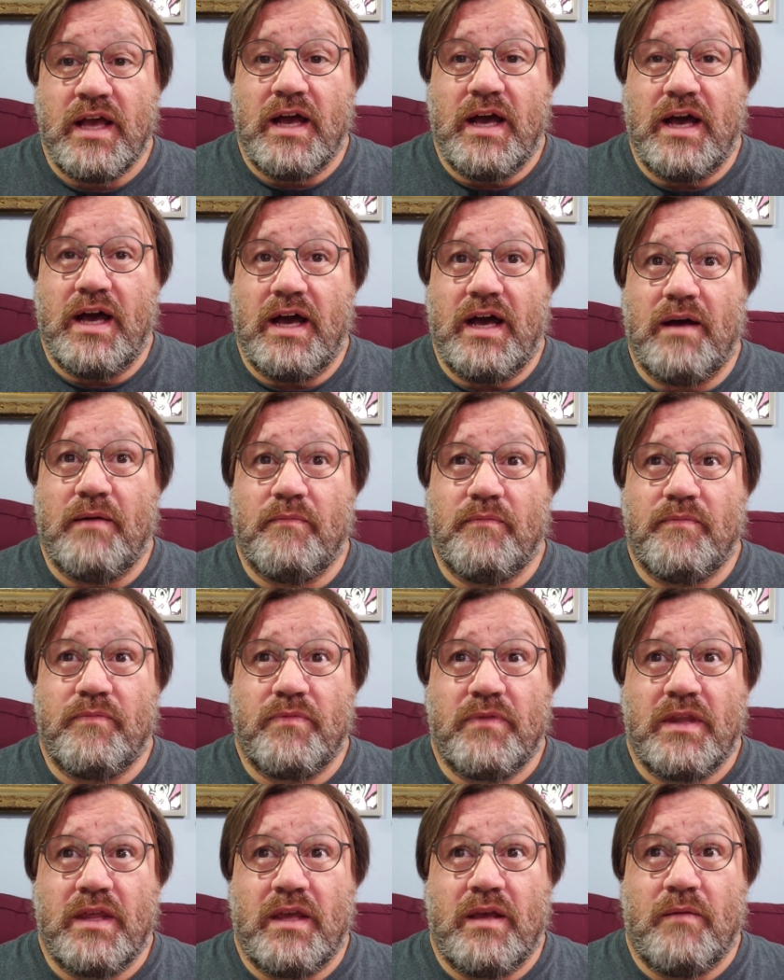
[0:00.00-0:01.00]

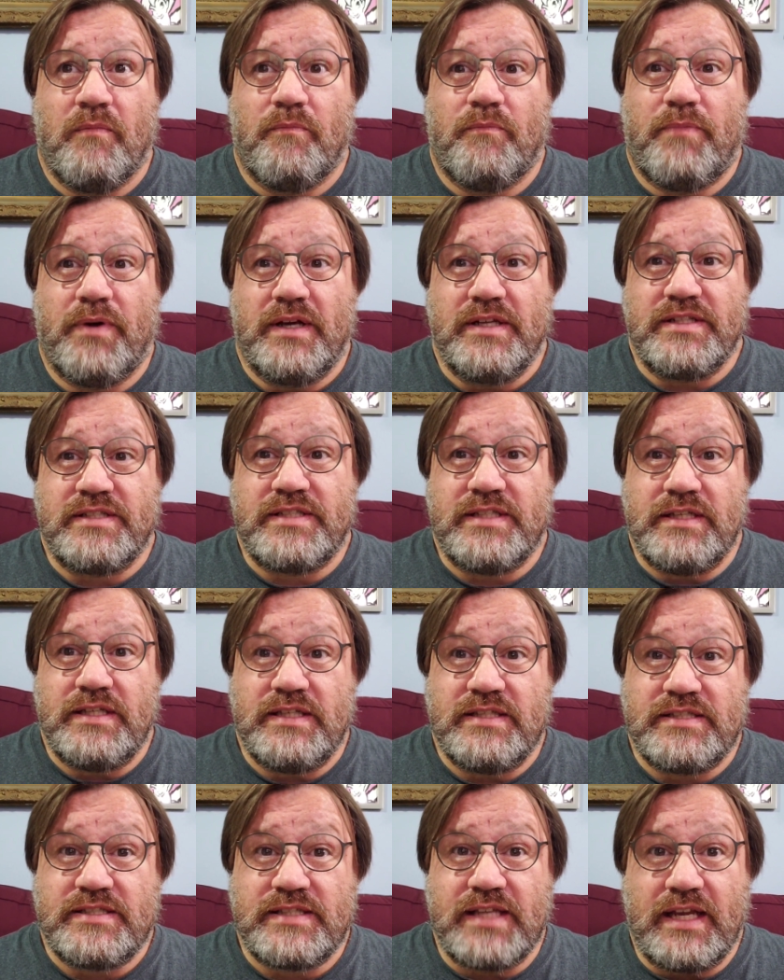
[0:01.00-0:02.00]
But she
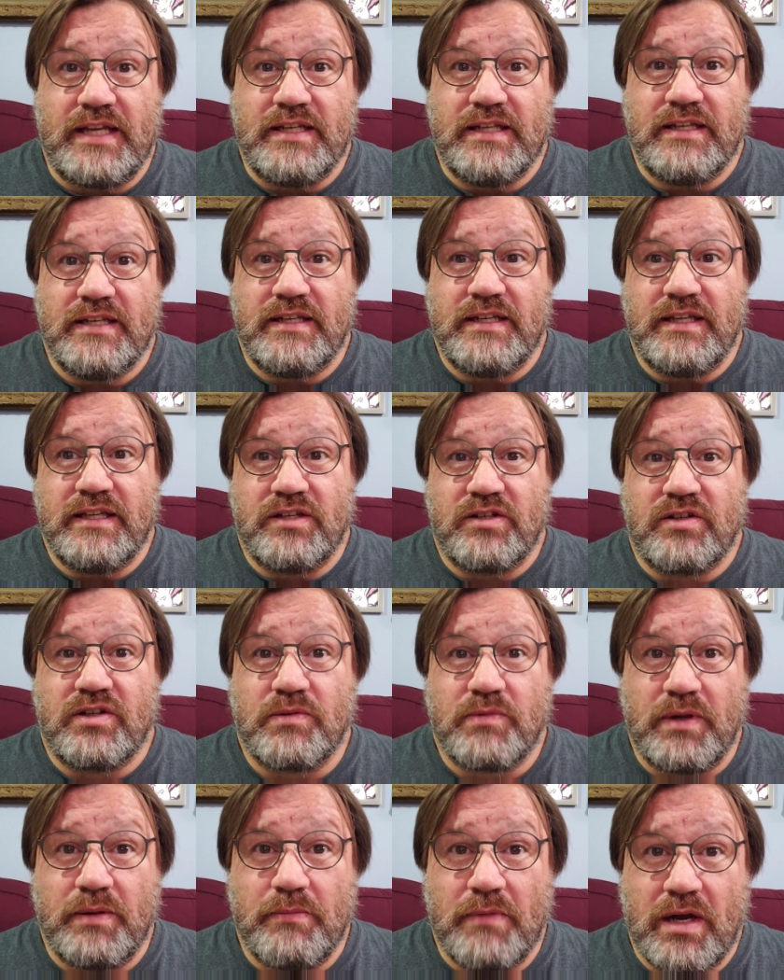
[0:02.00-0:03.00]
stated in her
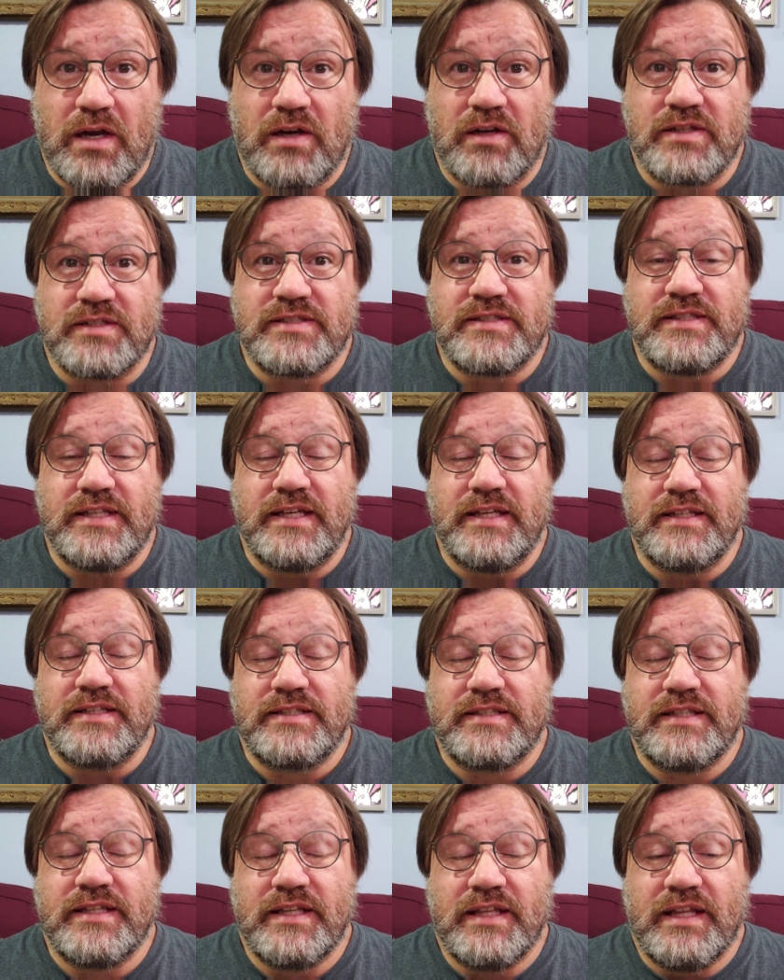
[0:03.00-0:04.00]
remarks
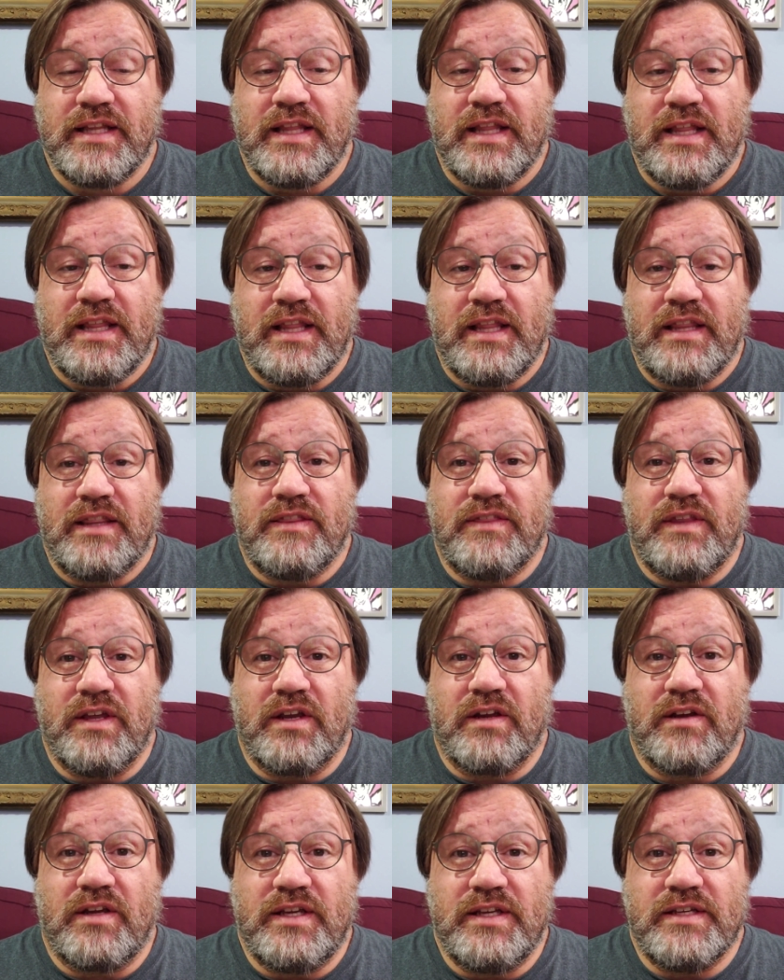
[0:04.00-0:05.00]
that
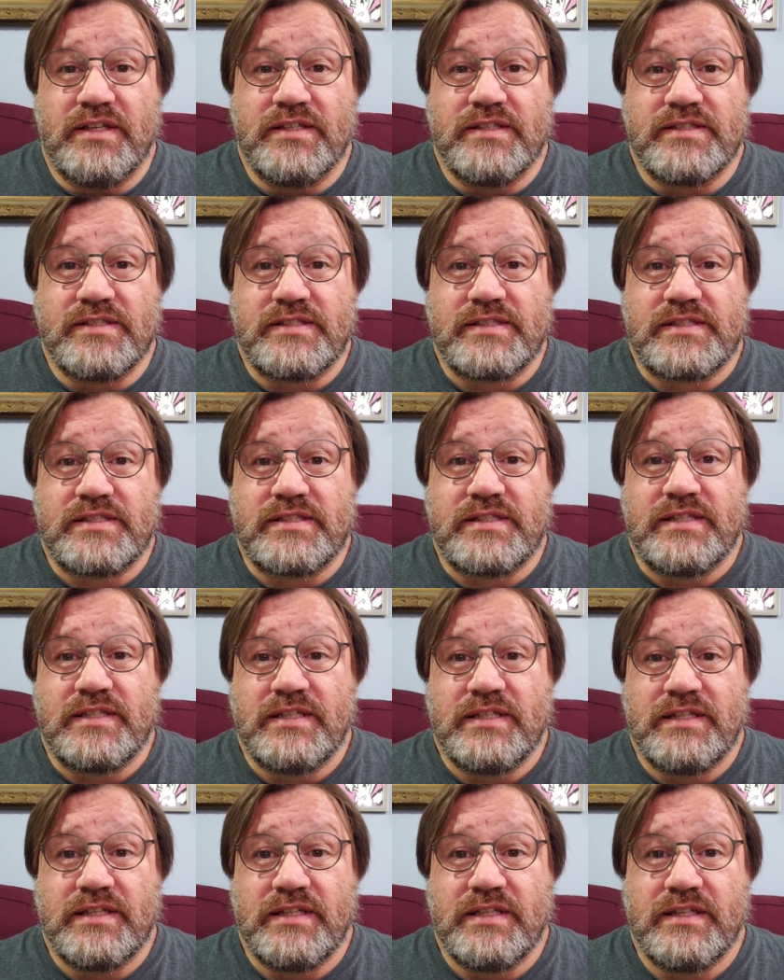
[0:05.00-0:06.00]
there is
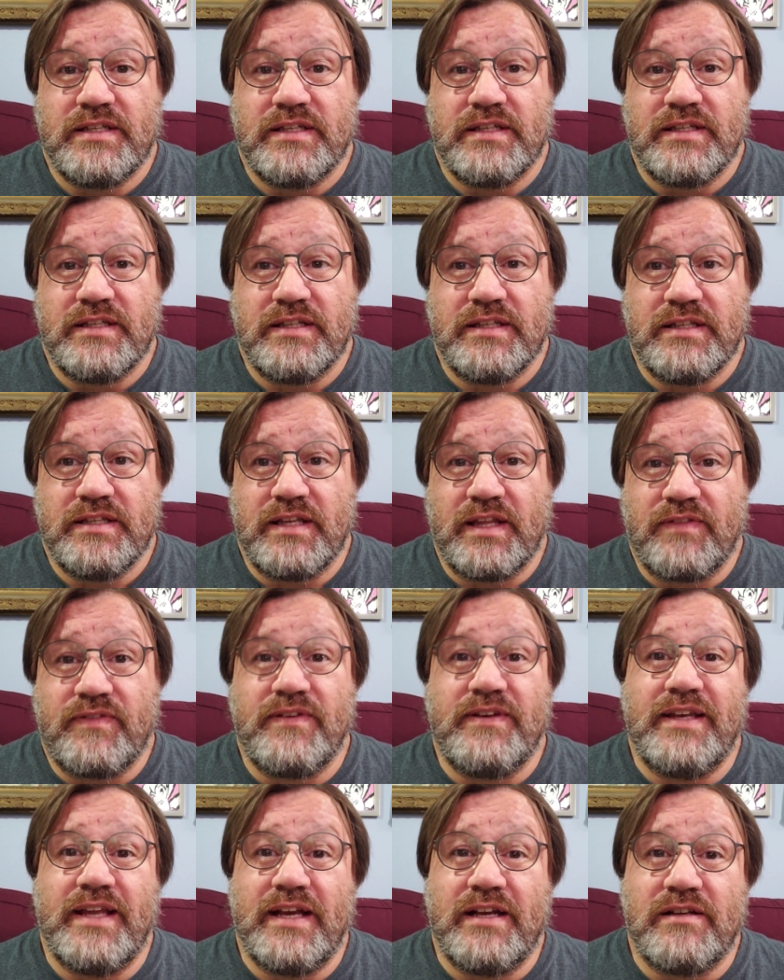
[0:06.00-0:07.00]

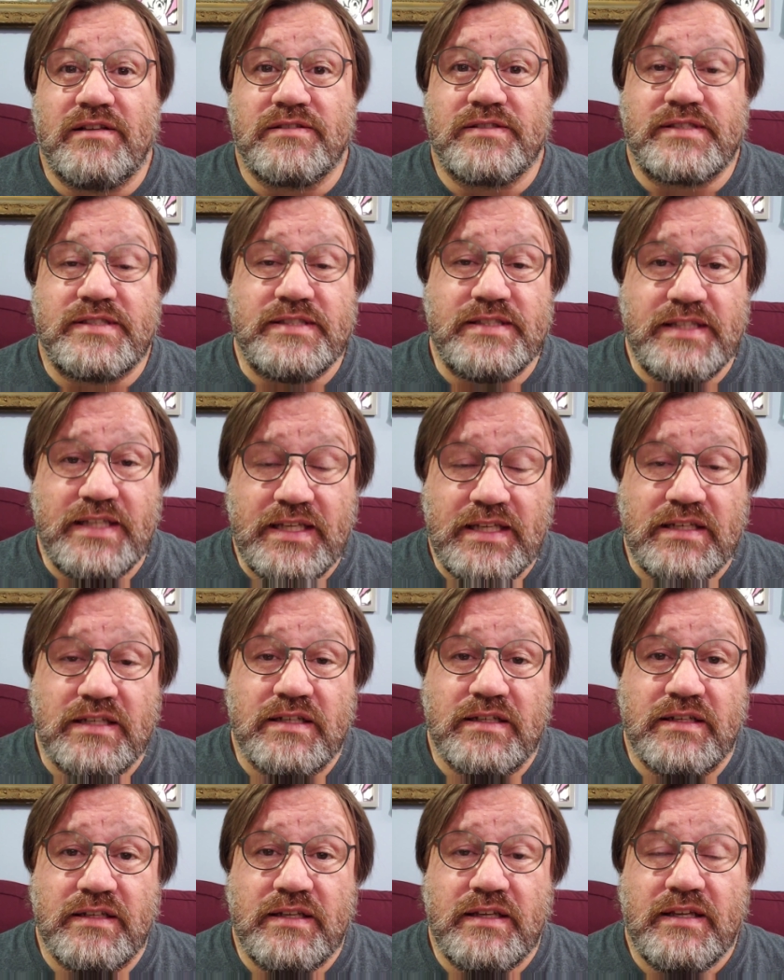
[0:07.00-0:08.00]
nothing else
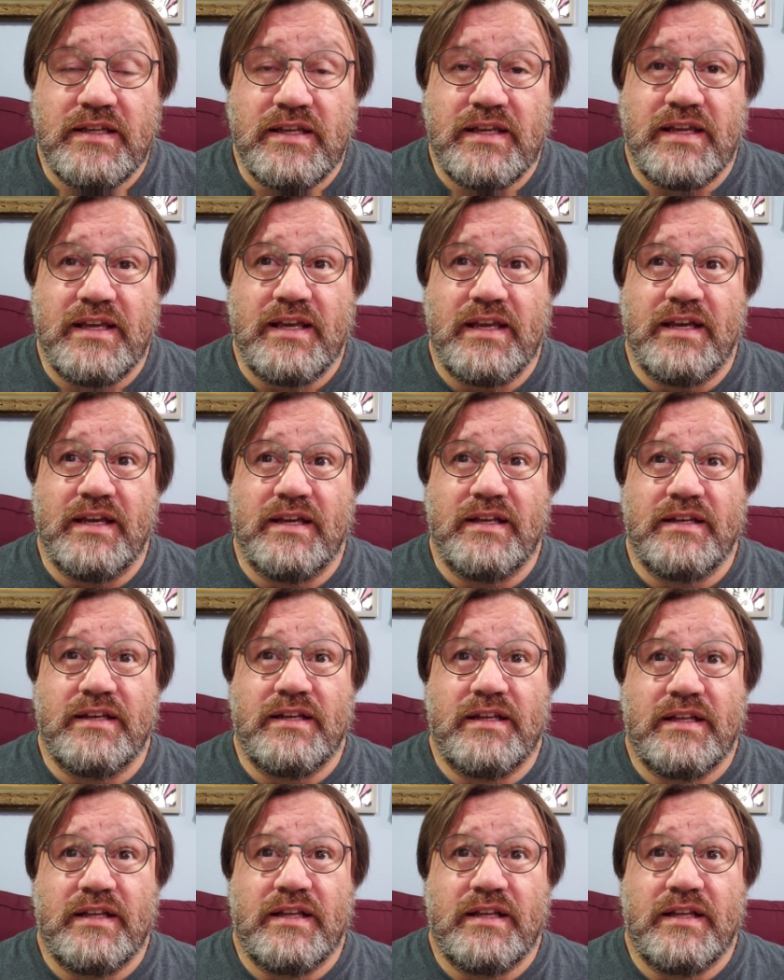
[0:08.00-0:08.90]
needed, and